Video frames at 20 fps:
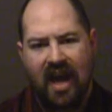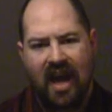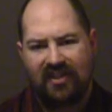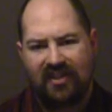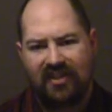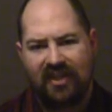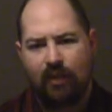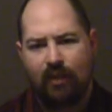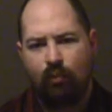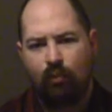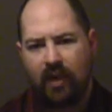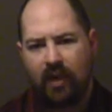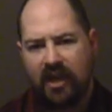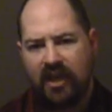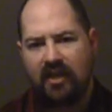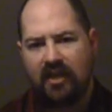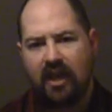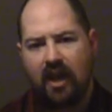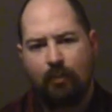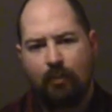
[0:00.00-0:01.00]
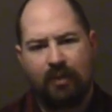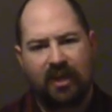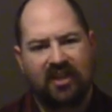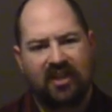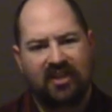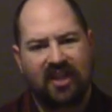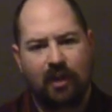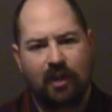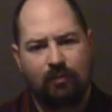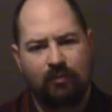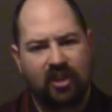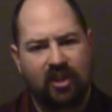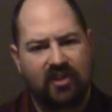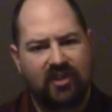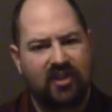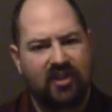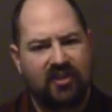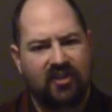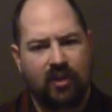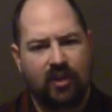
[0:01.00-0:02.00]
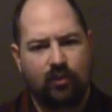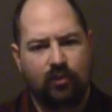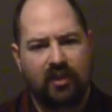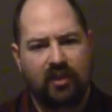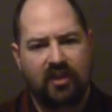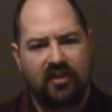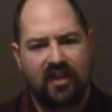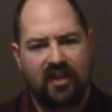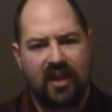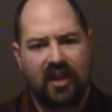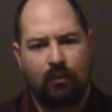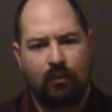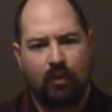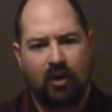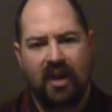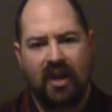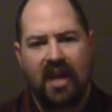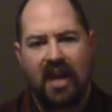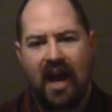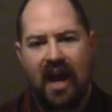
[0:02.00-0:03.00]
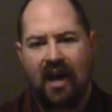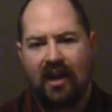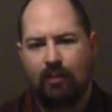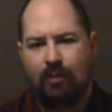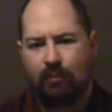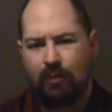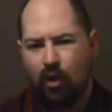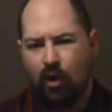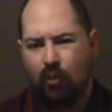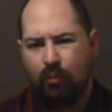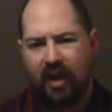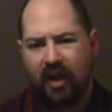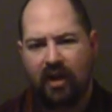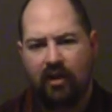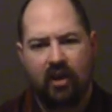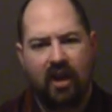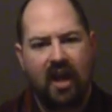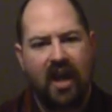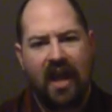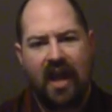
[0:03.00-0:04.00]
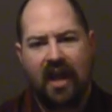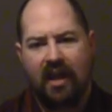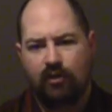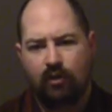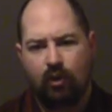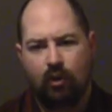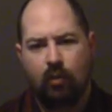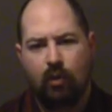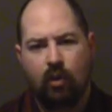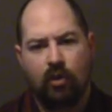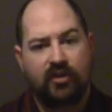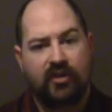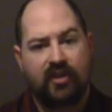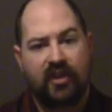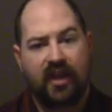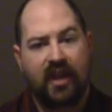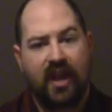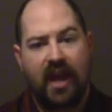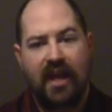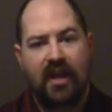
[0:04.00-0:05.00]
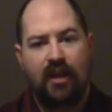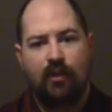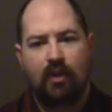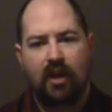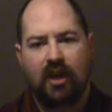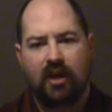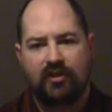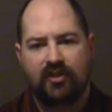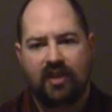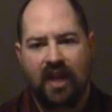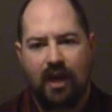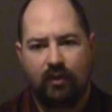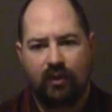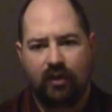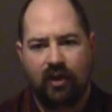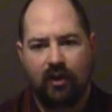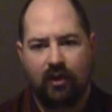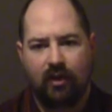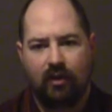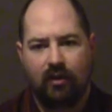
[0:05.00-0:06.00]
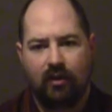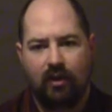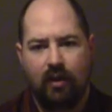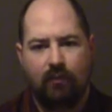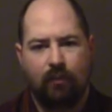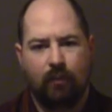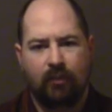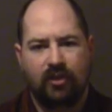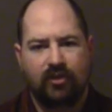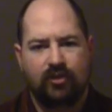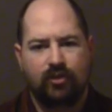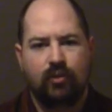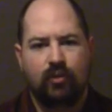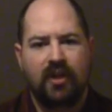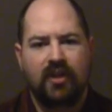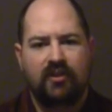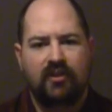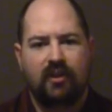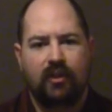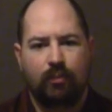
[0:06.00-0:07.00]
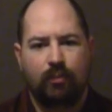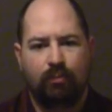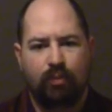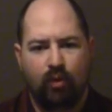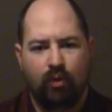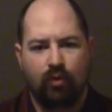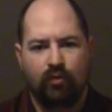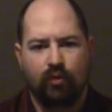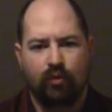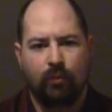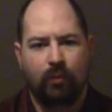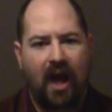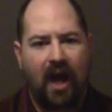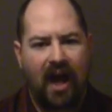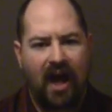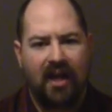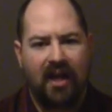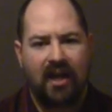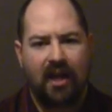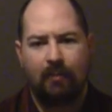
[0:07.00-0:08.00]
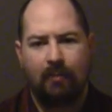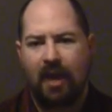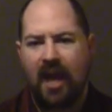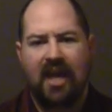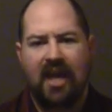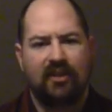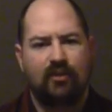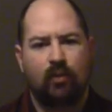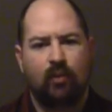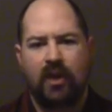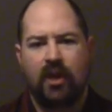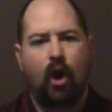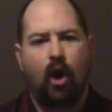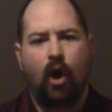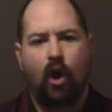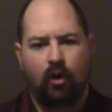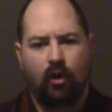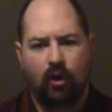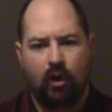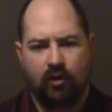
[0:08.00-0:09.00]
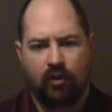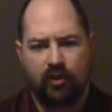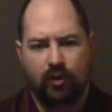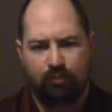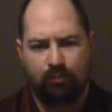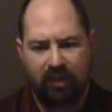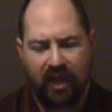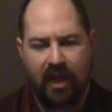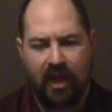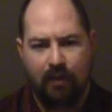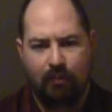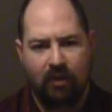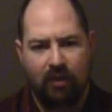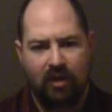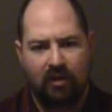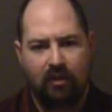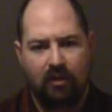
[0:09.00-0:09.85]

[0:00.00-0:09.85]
I say we because I am just as guilty as anyone. I am no better and no worse than anyone else out there, from the streets to the boardroom. I am, as we all are, to blame.